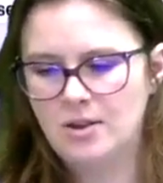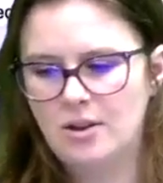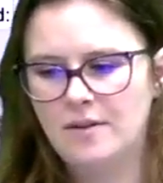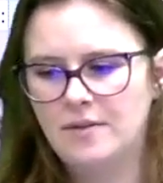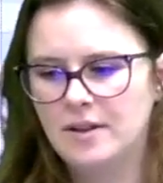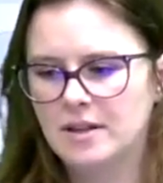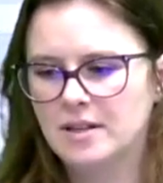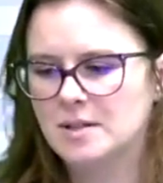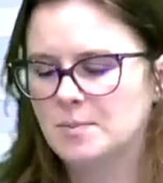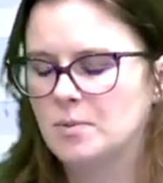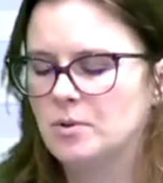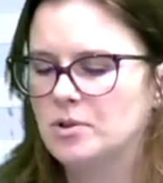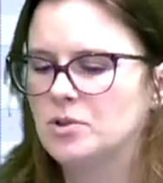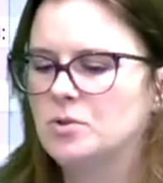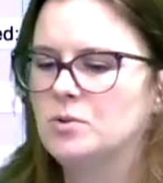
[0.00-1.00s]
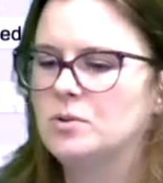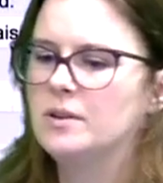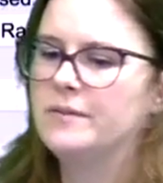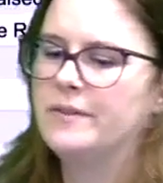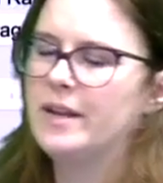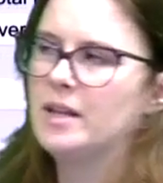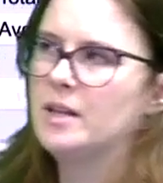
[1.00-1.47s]
have the Explore tool
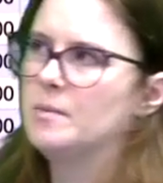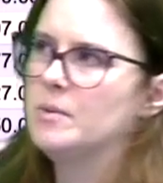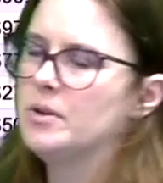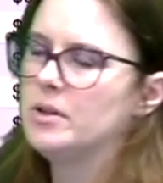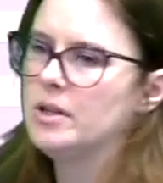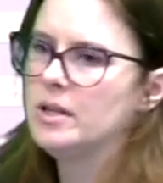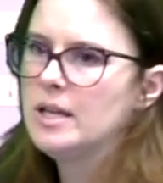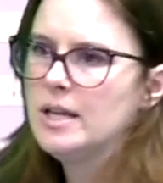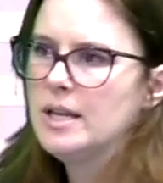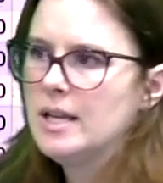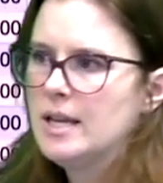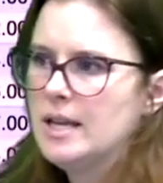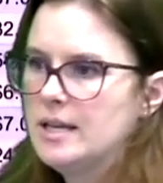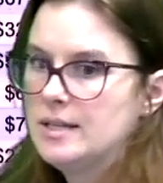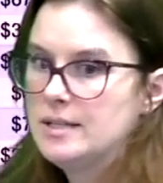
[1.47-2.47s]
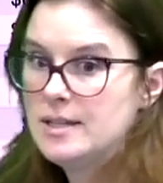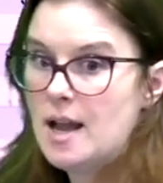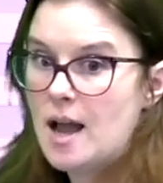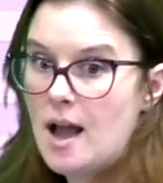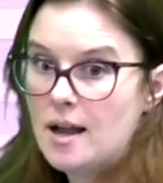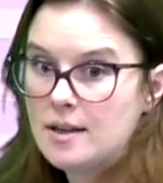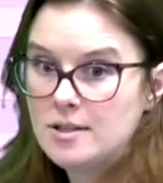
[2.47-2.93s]
available in
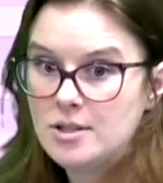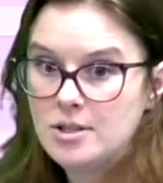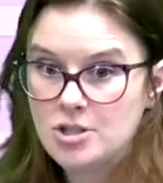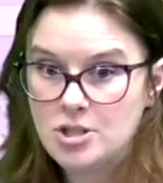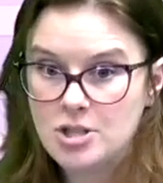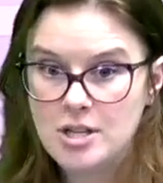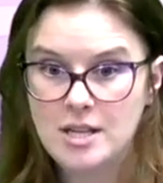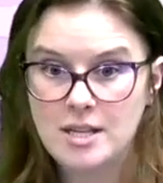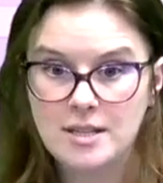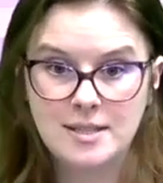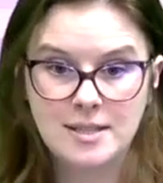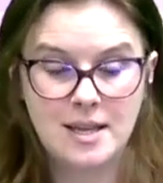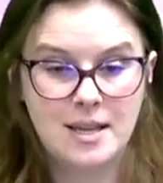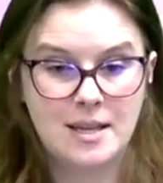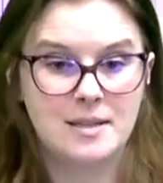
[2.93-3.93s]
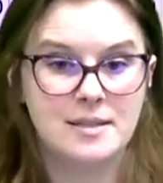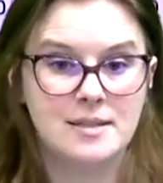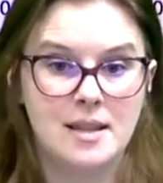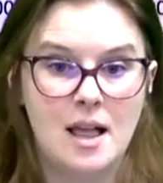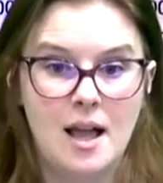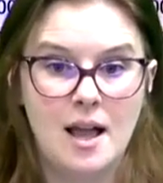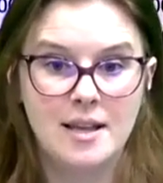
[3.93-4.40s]
Docs, Sheets, and
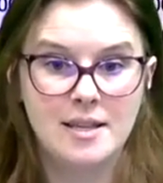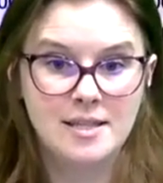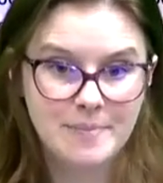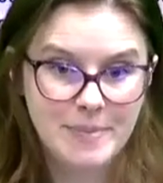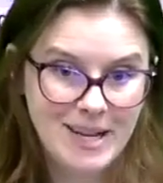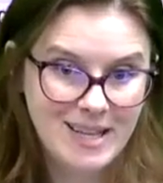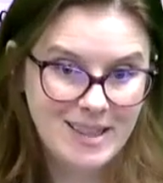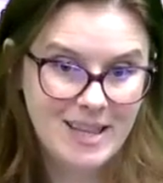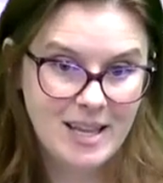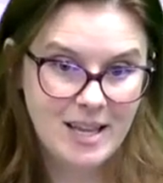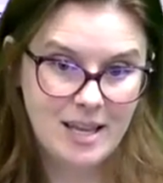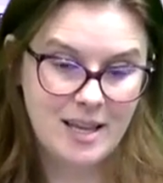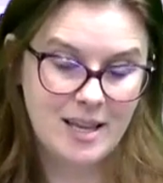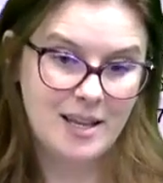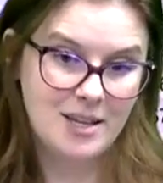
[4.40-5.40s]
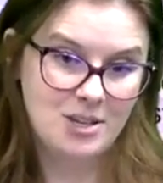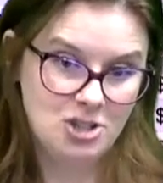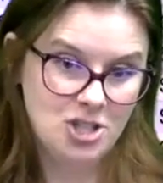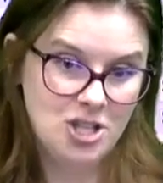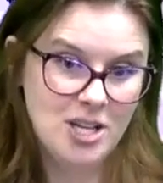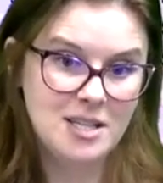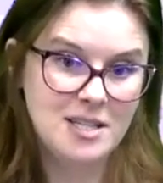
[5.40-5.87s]
Slides, but I think
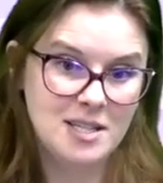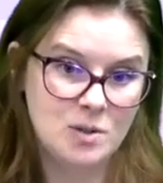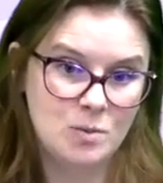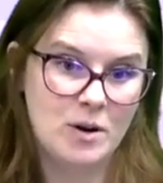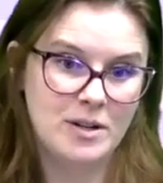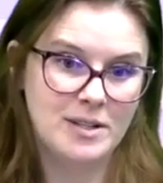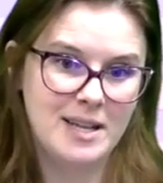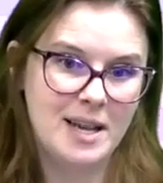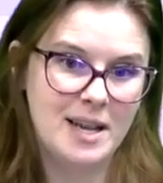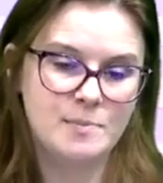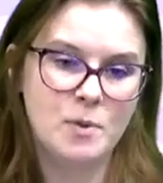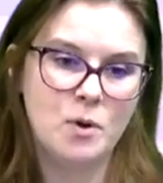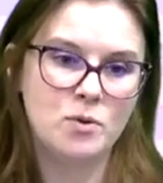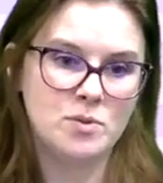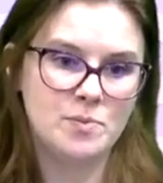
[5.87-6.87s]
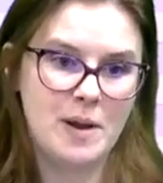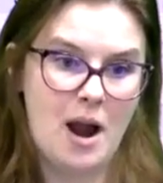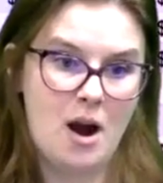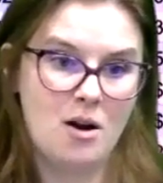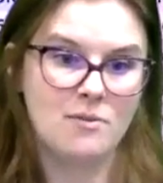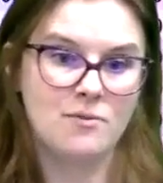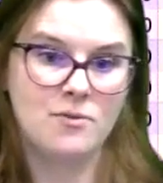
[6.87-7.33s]
Sheets is where it's at its most
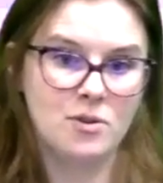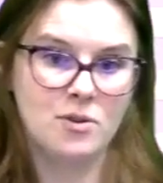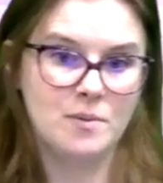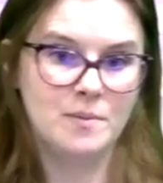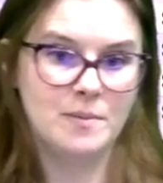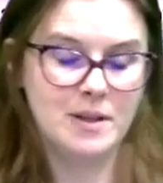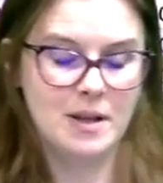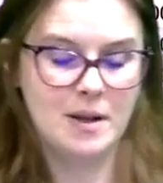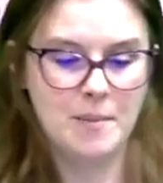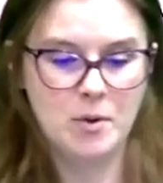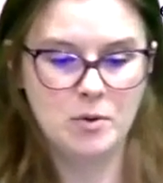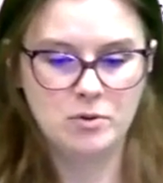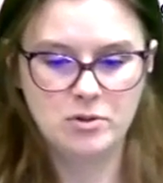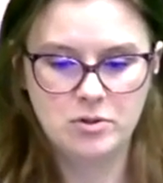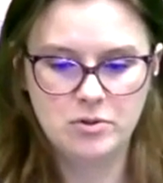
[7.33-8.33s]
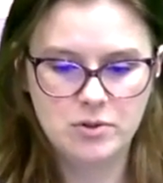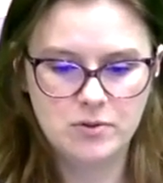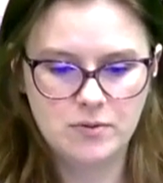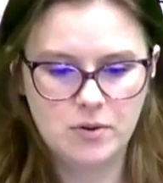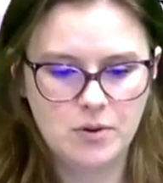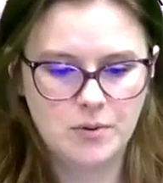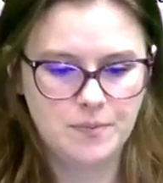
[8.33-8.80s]
powerful and most
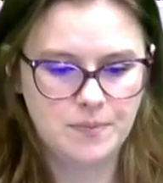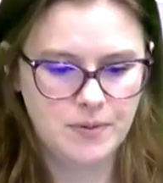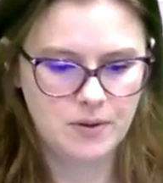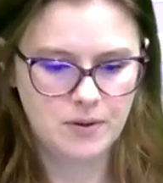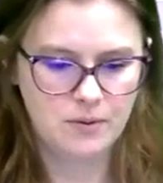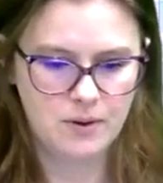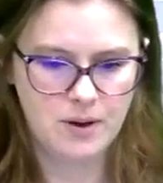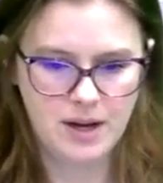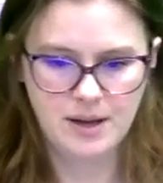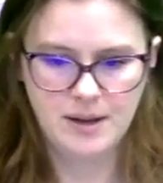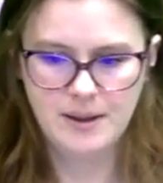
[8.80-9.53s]
useful. Okay.